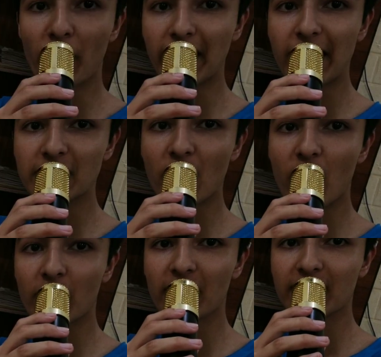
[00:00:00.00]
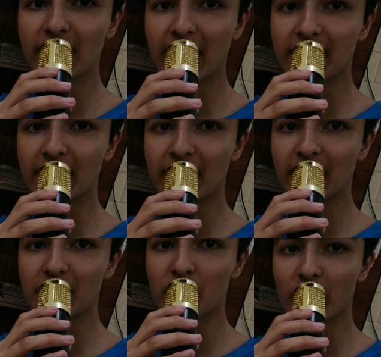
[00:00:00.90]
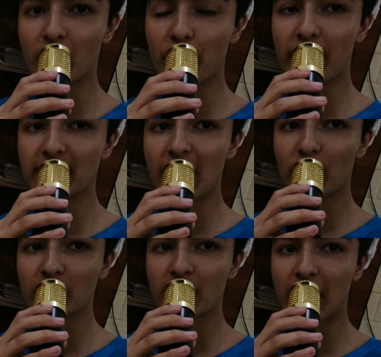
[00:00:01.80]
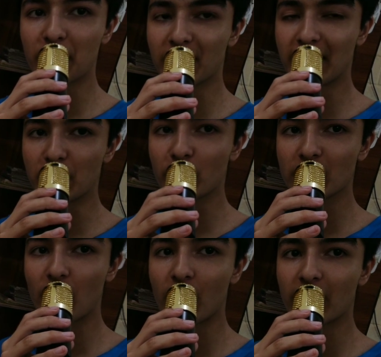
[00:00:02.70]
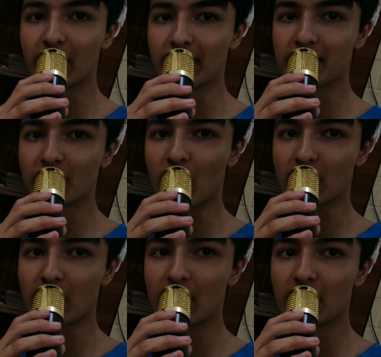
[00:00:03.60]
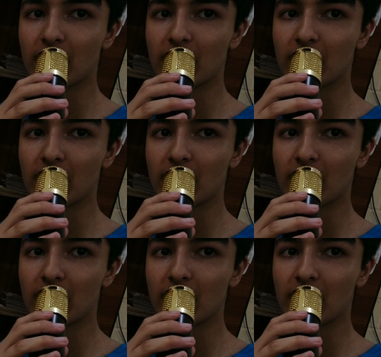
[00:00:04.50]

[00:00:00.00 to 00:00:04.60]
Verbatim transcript: When I talk, that thing is going up and down, and when I don't talk, it's not.